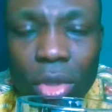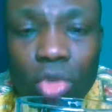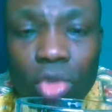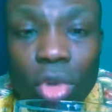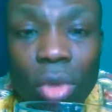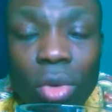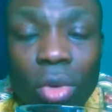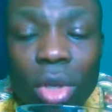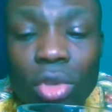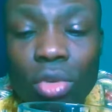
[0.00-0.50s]

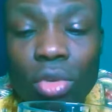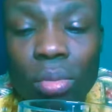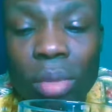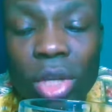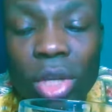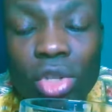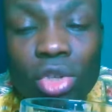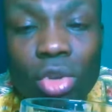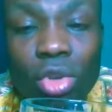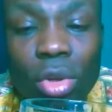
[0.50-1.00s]
you're going to
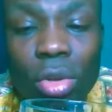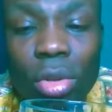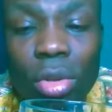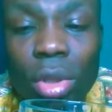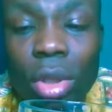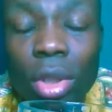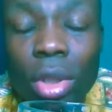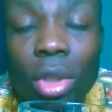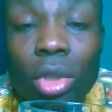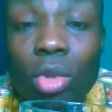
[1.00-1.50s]
make sure
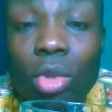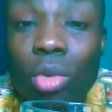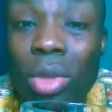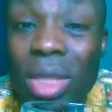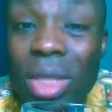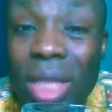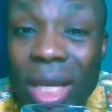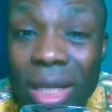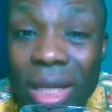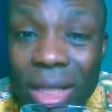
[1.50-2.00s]
you
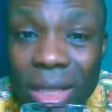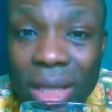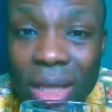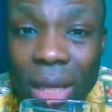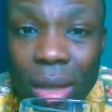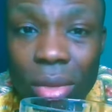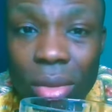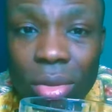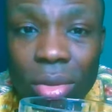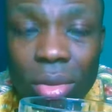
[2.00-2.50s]
take it
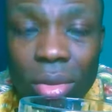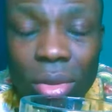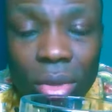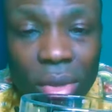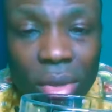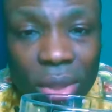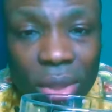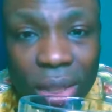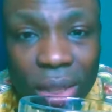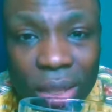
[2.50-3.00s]
out.
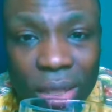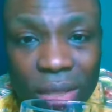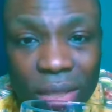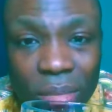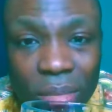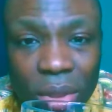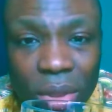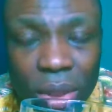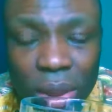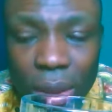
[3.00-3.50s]
Just take
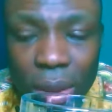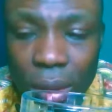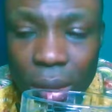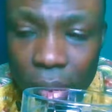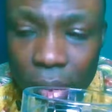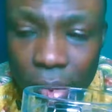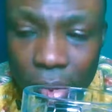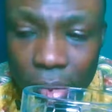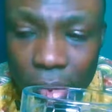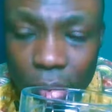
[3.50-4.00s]
this money,
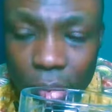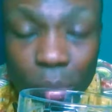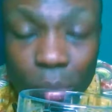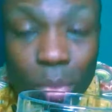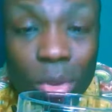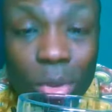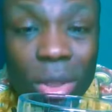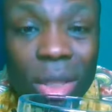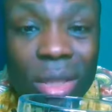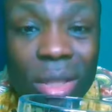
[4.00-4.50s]

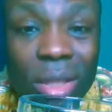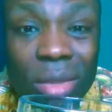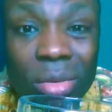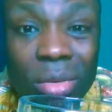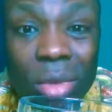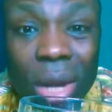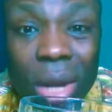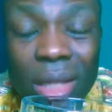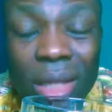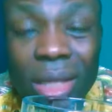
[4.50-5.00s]
put it
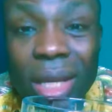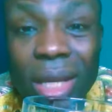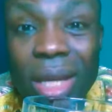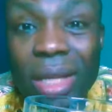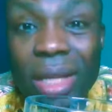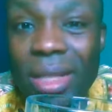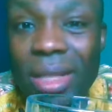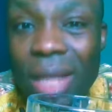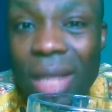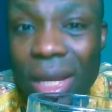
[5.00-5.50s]
right there
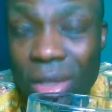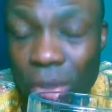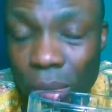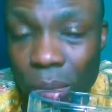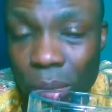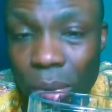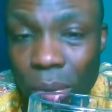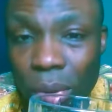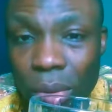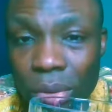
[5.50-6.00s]
inside your
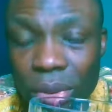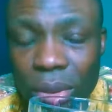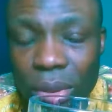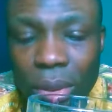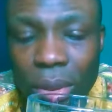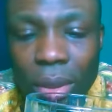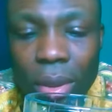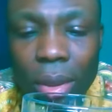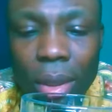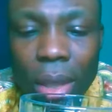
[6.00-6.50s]
purse,
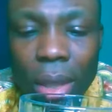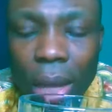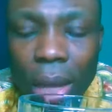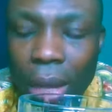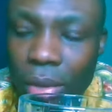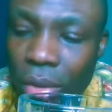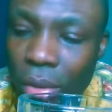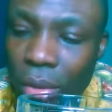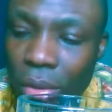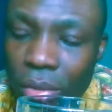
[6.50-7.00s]

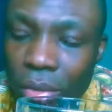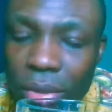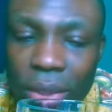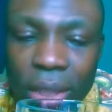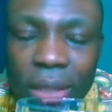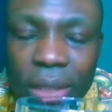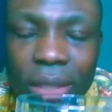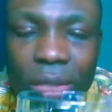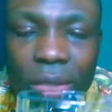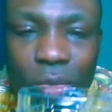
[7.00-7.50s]
and you're going to
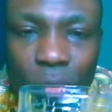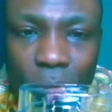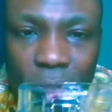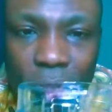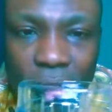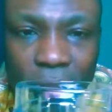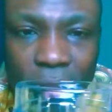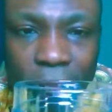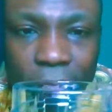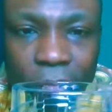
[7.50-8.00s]
take this
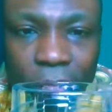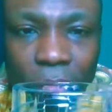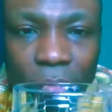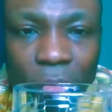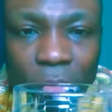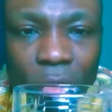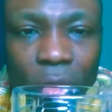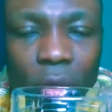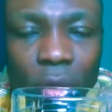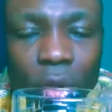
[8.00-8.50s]
water.
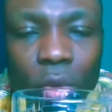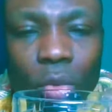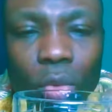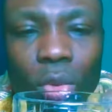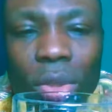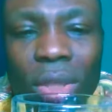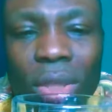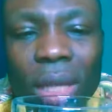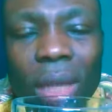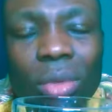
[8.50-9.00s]
You
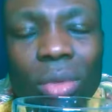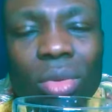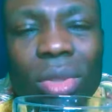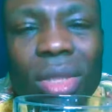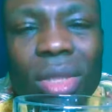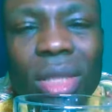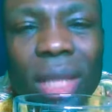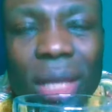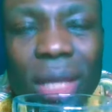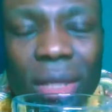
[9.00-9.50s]
will start to
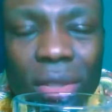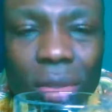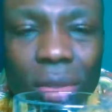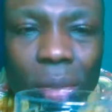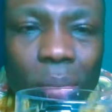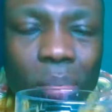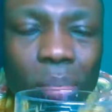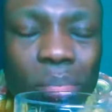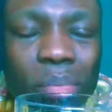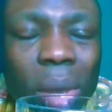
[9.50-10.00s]
say
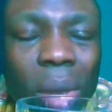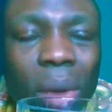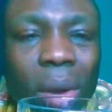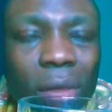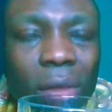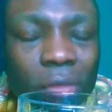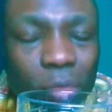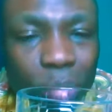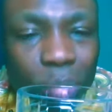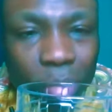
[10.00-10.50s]
some
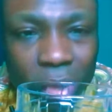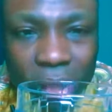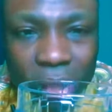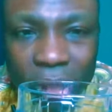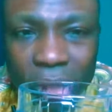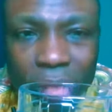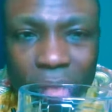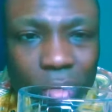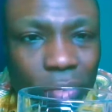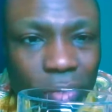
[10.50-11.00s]
powerful
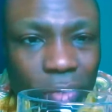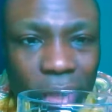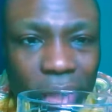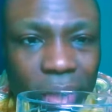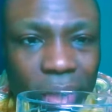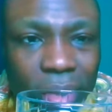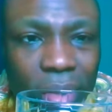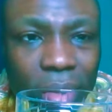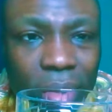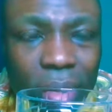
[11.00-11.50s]
prayers over
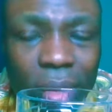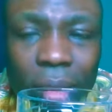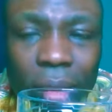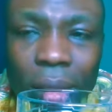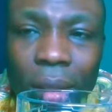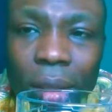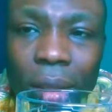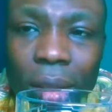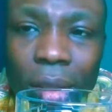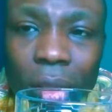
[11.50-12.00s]
it.
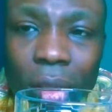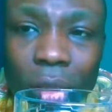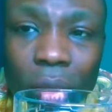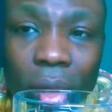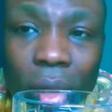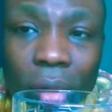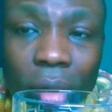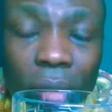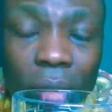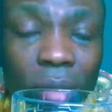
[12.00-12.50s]
You
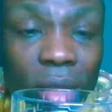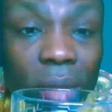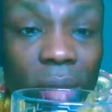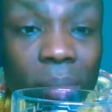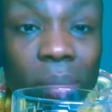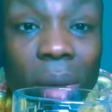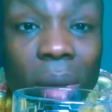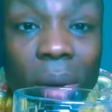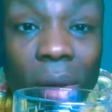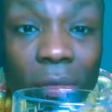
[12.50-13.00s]
get what I'm
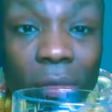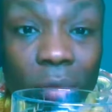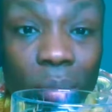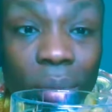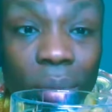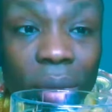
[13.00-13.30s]
saying? Powerful